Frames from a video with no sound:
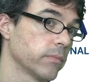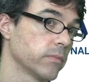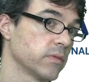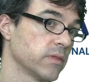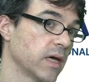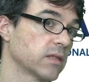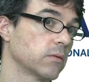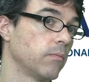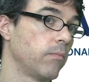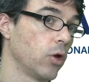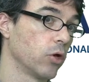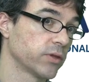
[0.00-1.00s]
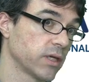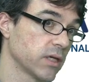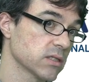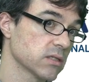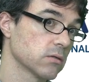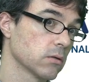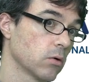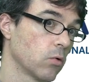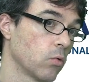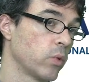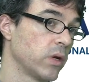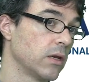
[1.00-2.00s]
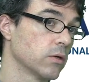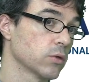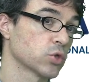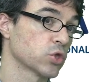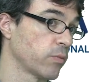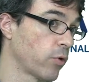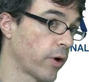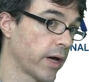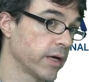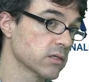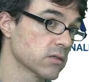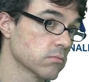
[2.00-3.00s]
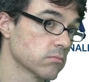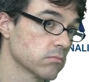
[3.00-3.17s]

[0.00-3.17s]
that blood tests will summarize